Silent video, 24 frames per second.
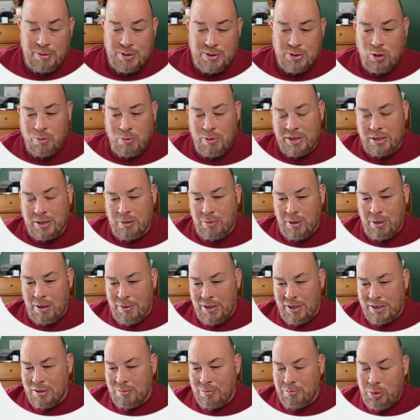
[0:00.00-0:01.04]
So I'm at
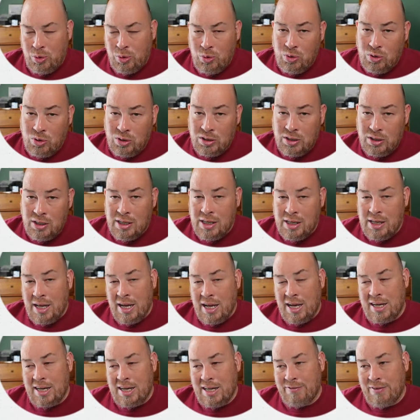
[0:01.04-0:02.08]
the pool,
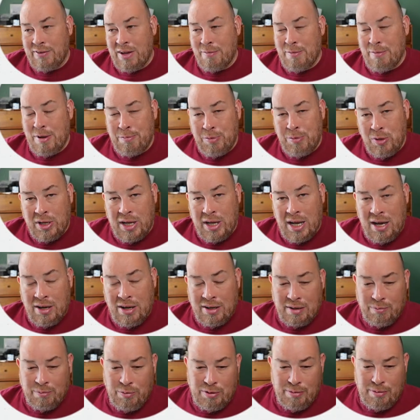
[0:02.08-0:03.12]
and I've got my book out.
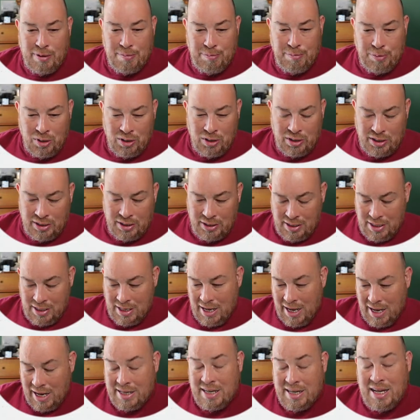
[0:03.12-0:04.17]
I'm reading my book,
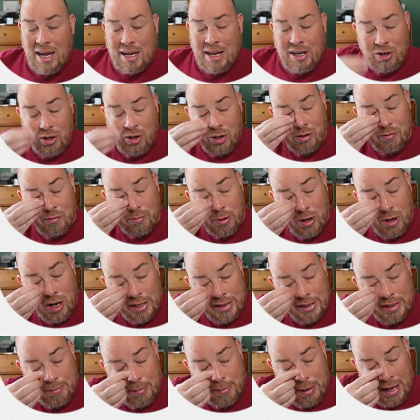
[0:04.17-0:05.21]
and yeah, I could have brought
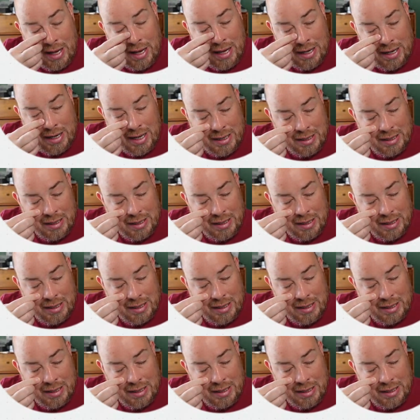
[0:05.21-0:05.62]
the pen and the